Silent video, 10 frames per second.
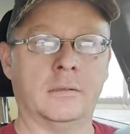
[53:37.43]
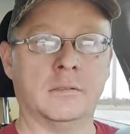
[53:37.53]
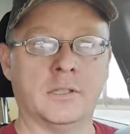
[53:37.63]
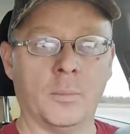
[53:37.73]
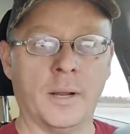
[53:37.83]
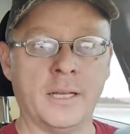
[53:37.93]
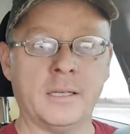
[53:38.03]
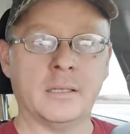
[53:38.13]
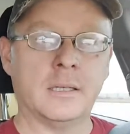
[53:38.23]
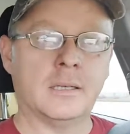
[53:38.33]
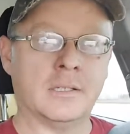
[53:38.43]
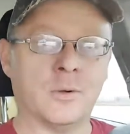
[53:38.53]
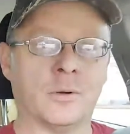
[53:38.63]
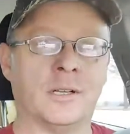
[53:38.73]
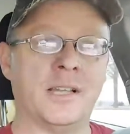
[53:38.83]
Nobody is
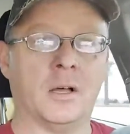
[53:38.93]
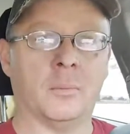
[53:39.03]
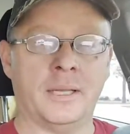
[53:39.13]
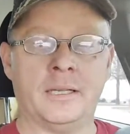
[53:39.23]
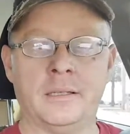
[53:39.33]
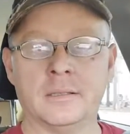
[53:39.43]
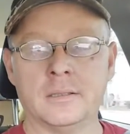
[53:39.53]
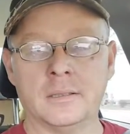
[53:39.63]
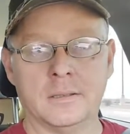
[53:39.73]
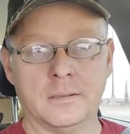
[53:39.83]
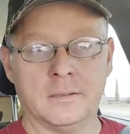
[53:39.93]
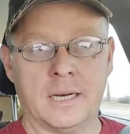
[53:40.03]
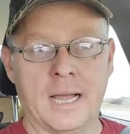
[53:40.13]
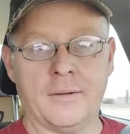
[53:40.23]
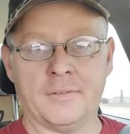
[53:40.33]
going to tell me
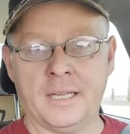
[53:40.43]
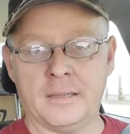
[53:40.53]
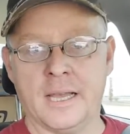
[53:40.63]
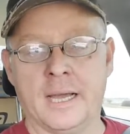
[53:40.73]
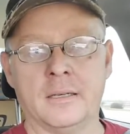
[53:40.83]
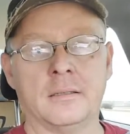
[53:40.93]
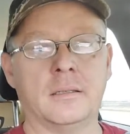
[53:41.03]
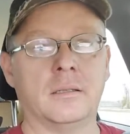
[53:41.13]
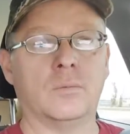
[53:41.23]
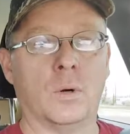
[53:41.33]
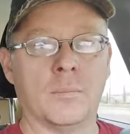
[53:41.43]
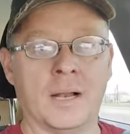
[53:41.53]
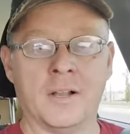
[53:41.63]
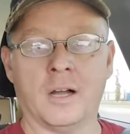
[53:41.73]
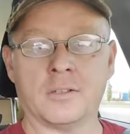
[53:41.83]
that I have to get that when
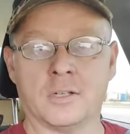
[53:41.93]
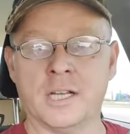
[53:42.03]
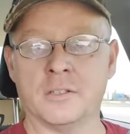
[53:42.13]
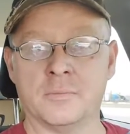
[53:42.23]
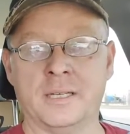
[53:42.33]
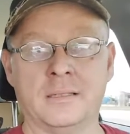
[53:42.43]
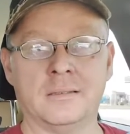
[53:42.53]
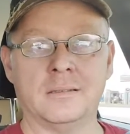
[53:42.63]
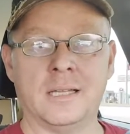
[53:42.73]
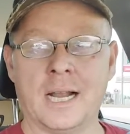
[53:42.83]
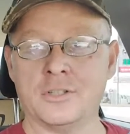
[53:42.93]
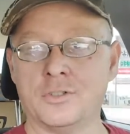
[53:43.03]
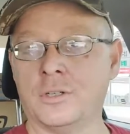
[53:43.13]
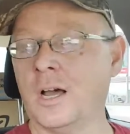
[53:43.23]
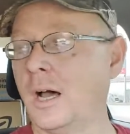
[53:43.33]
my doctor tells me that I
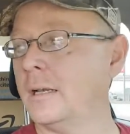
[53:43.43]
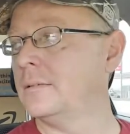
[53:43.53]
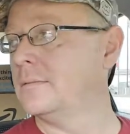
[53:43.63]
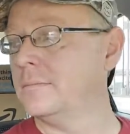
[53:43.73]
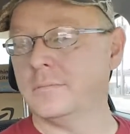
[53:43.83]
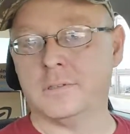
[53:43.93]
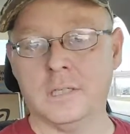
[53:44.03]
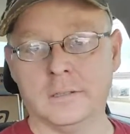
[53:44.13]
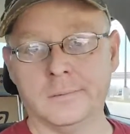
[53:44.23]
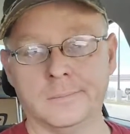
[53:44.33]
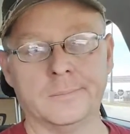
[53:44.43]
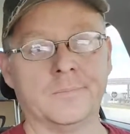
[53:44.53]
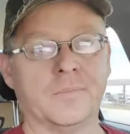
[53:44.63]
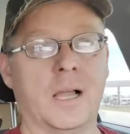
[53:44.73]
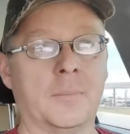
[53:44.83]
should not. So
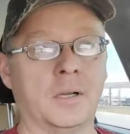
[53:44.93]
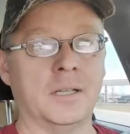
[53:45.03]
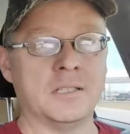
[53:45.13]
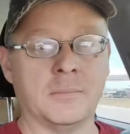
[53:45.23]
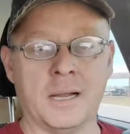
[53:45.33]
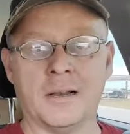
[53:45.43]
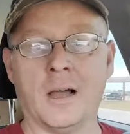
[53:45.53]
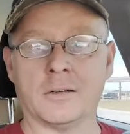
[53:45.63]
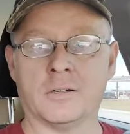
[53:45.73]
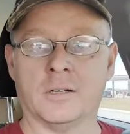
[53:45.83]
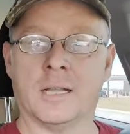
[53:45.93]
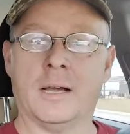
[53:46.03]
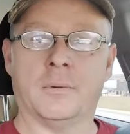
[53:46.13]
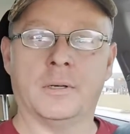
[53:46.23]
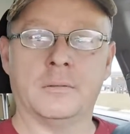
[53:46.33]
I'm going to listen to my doctor on
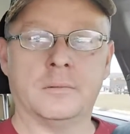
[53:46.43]
that one.